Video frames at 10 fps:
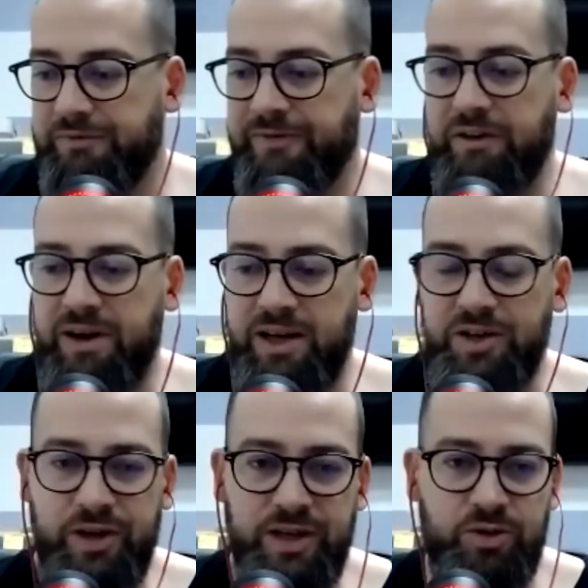
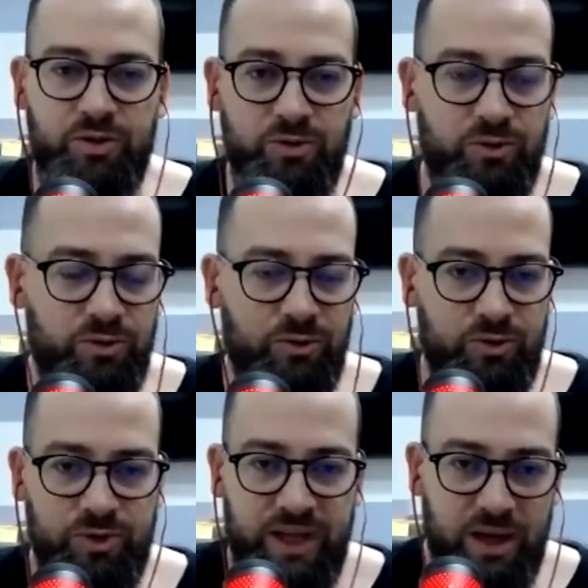500 to
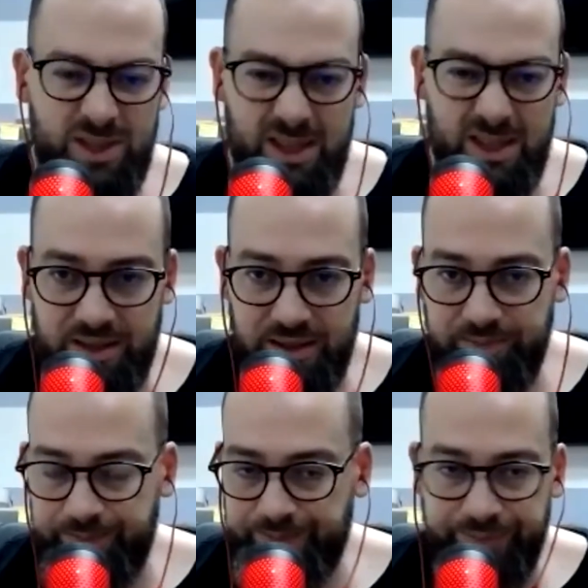
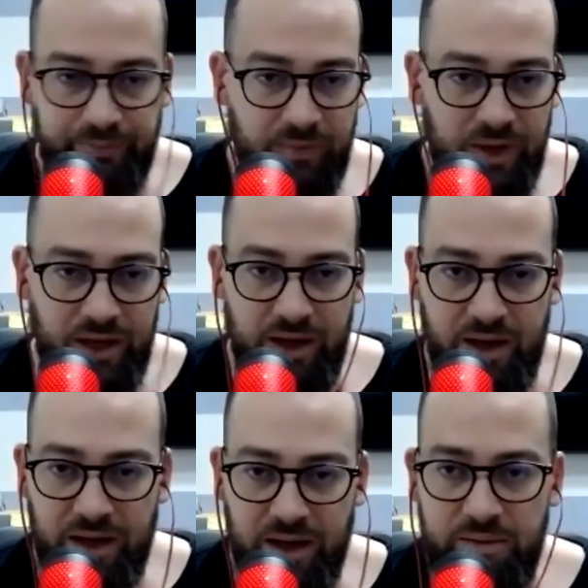2,000
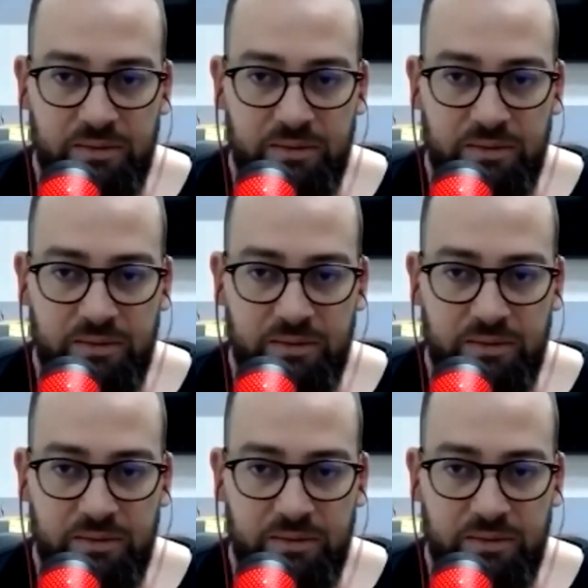uh,